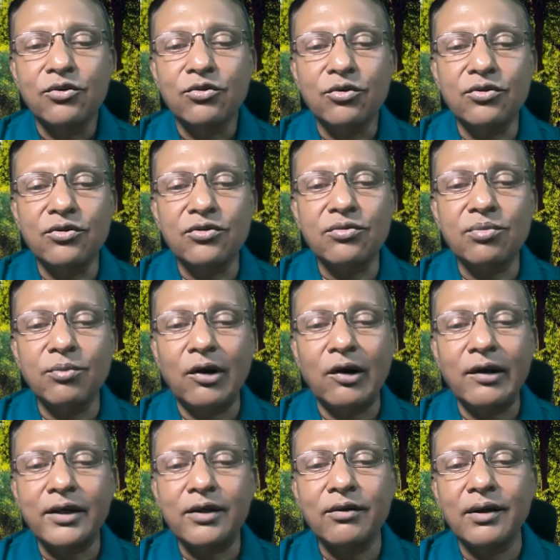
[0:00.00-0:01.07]
So this
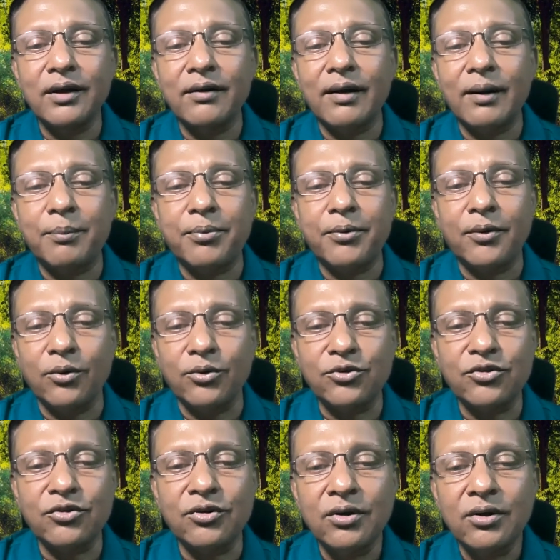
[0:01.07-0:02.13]
molecular
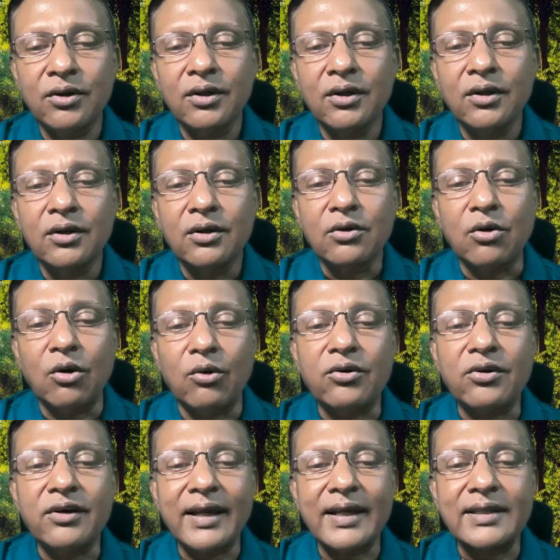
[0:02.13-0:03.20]
approach
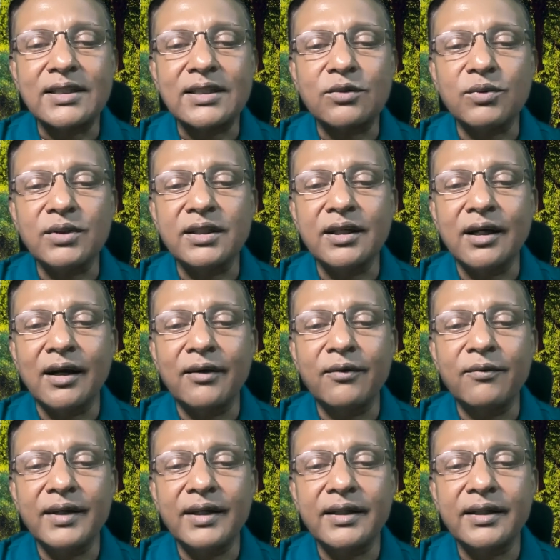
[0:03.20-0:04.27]
contrasts with the
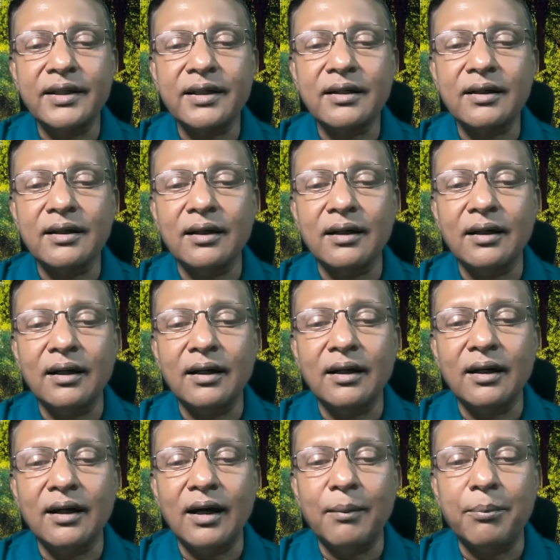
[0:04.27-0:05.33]
Ayurvedic
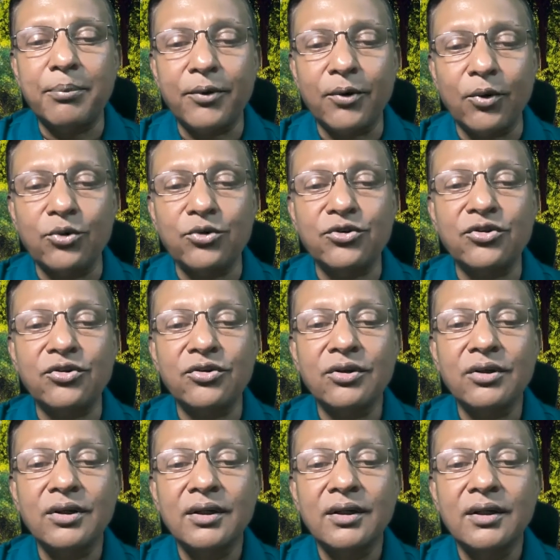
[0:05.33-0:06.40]
approach,
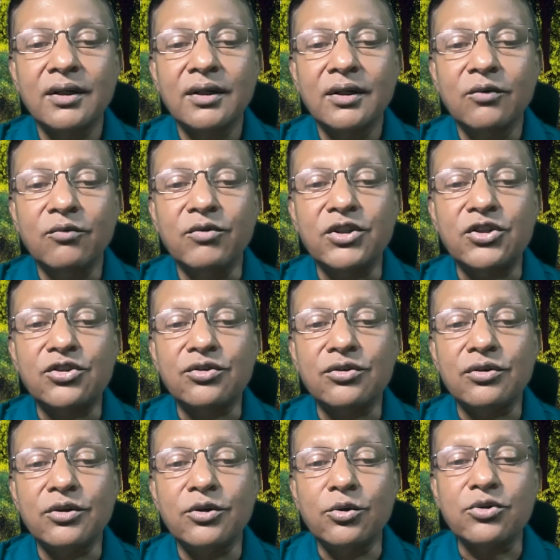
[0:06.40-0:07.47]
which
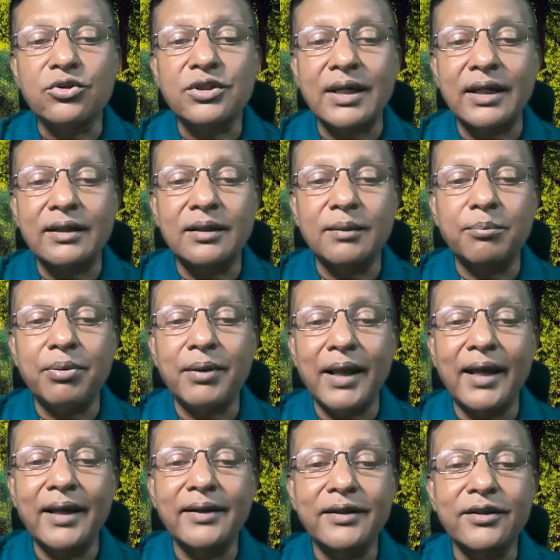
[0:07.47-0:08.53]
looks at the
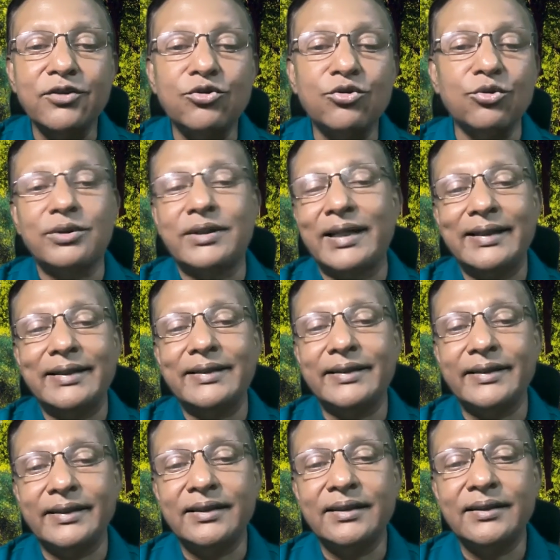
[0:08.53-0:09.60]
plant in
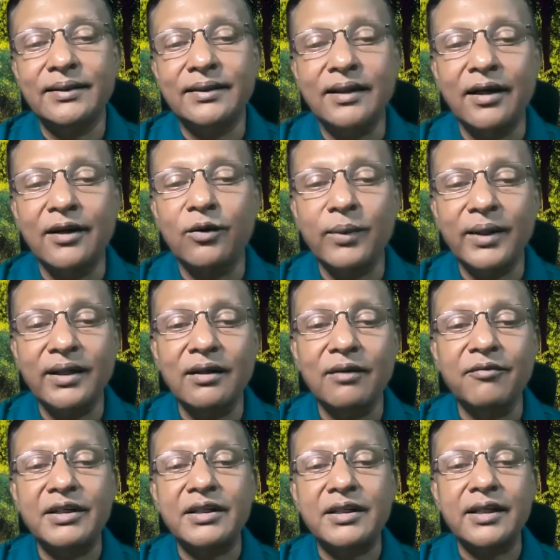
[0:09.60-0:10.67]
totality. In
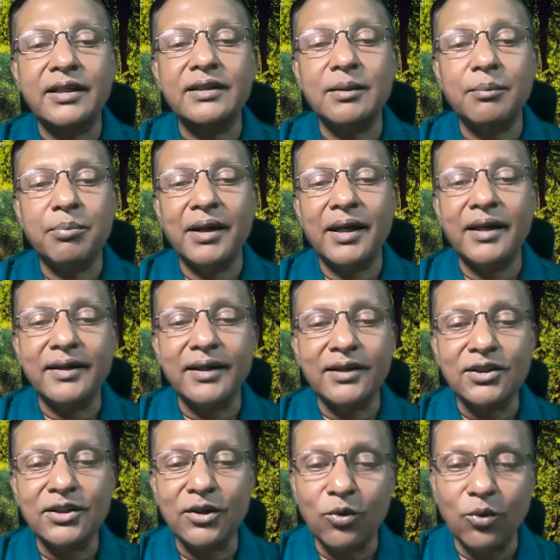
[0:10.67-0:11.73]
Ayurveda, we take the plant
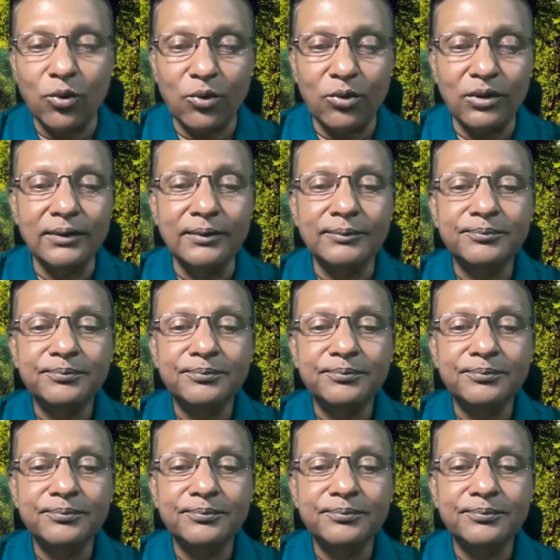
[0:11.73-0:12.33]
as a whole.